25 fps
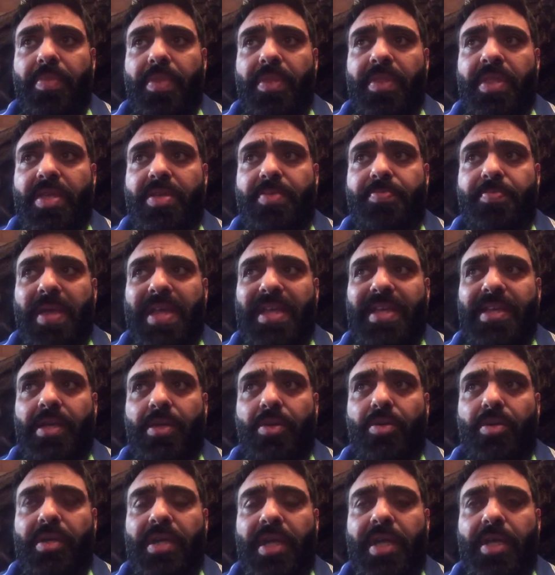this making
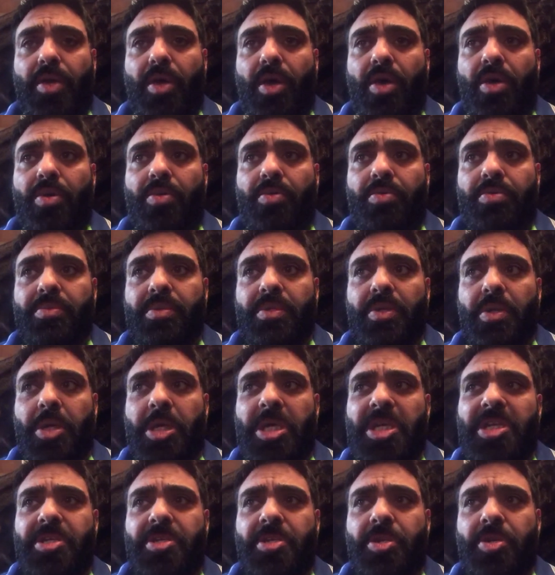it look like, oh, you know,
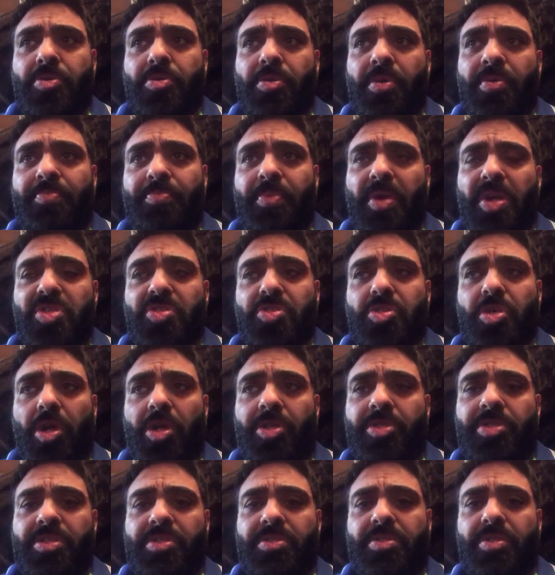he didn't press
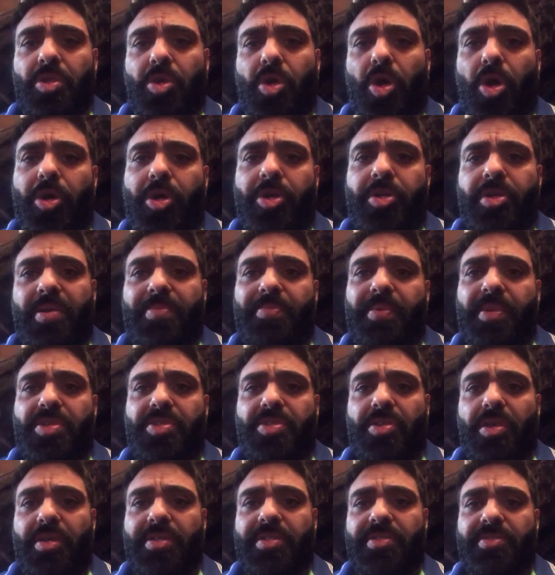charges. You know, Conor didn't press
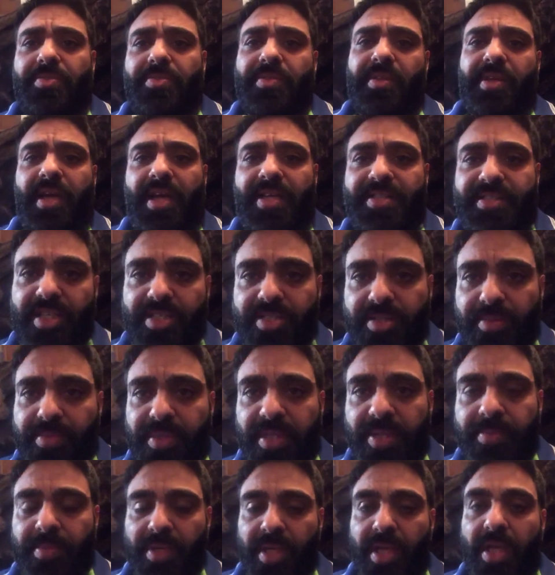charges on the guys that jumped
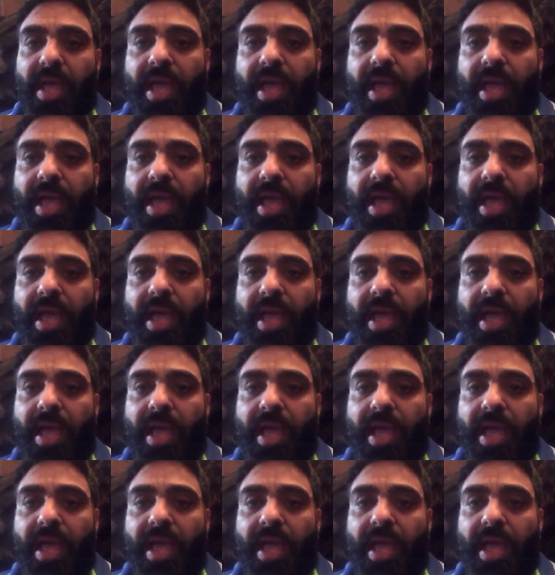him.